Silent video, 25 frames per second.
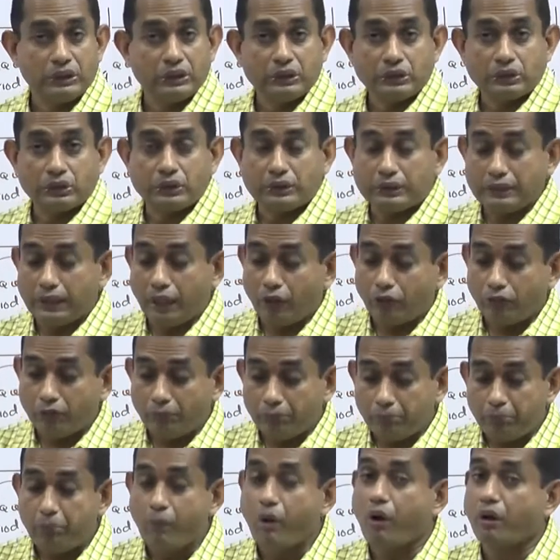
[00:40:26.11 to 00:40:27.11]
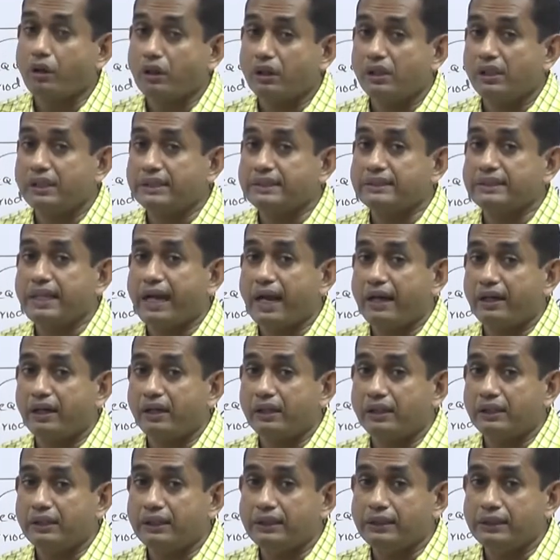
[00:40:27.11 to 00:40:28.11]
So, see how important this
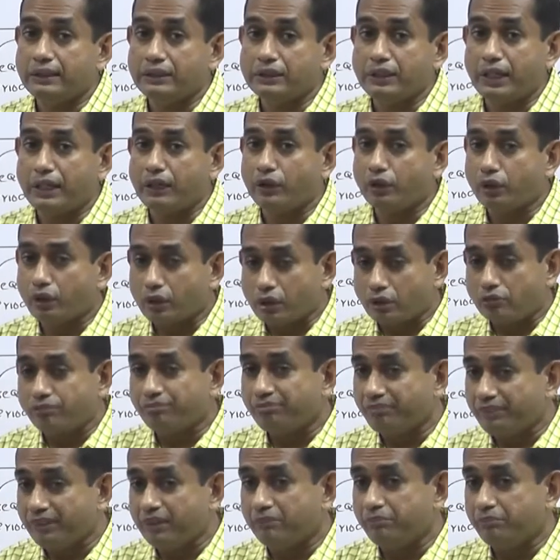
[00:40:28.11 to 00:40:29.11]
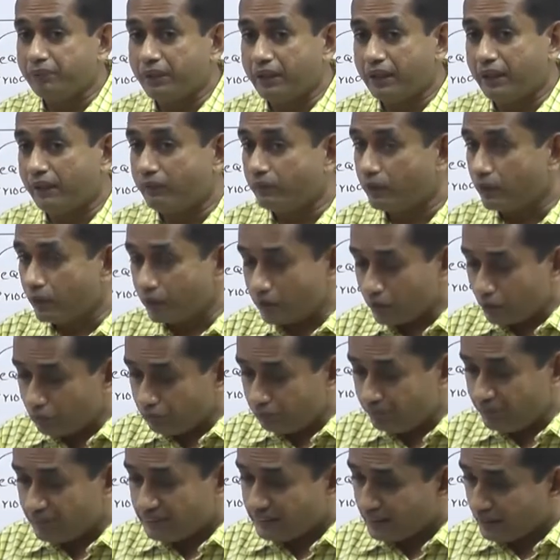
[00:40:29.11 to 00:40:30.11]
standard is, and lot of people have lot of
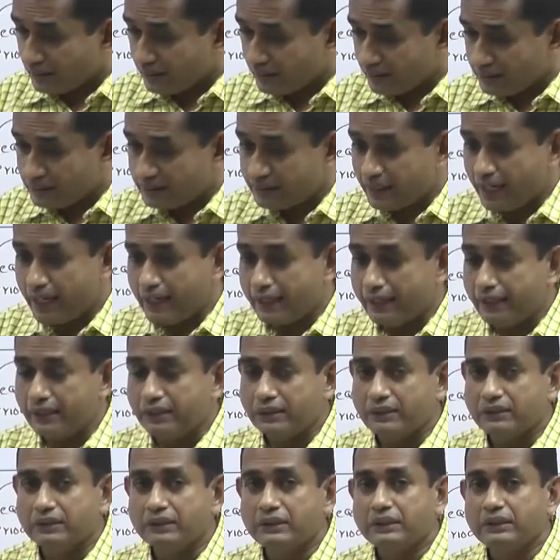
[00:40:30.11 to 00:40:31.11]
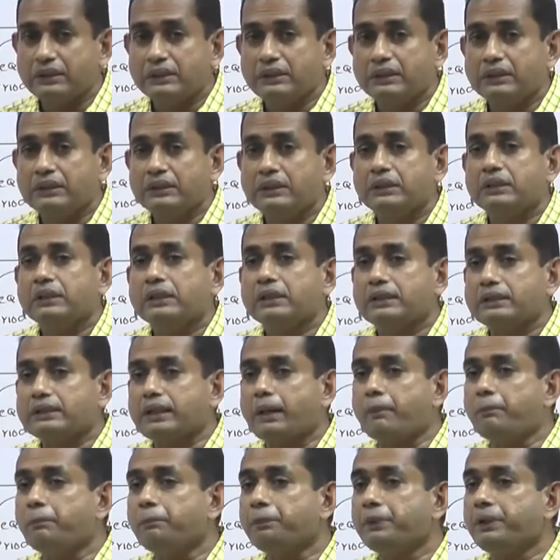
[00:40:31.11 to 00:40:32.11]
misunderstanding.
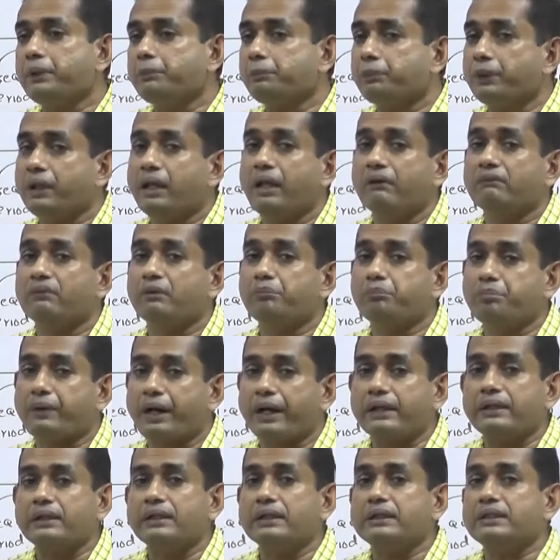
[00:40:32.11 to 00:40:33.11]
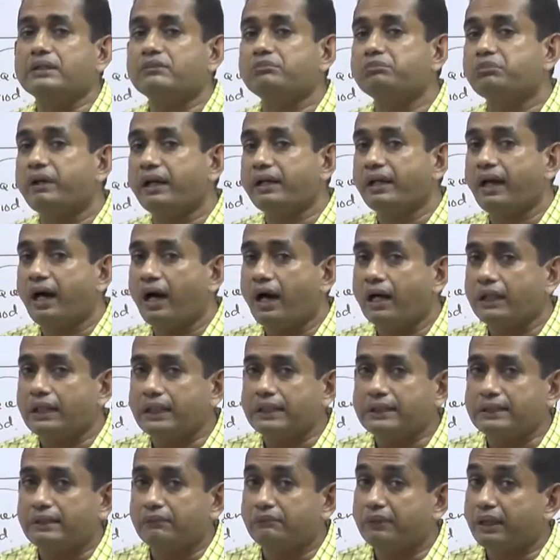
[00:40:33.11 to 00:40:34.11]
Some people have a practice of by
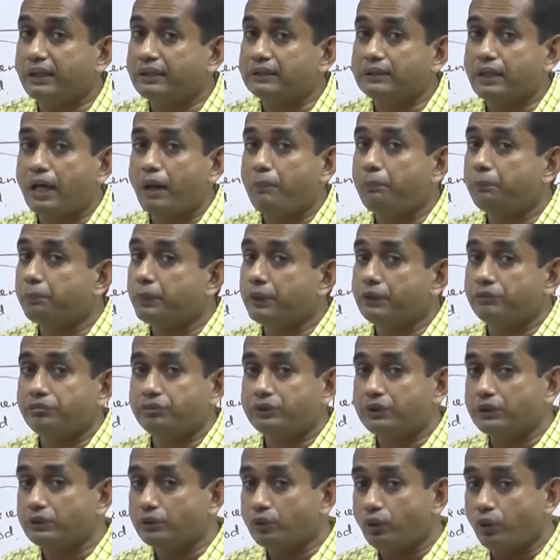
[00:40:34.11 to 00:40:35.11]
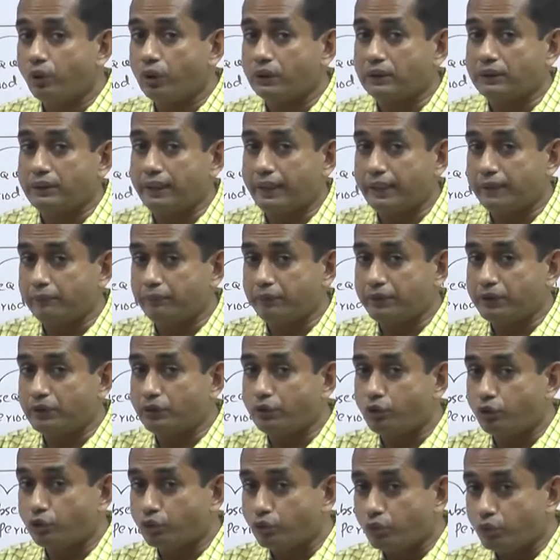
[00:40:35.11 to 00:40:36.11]
hearting some example. For the God's sake, please
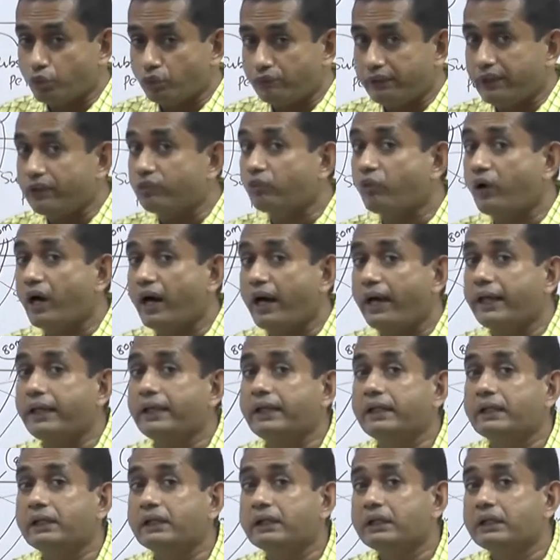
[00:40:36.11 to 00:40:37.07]
do not do it. Why?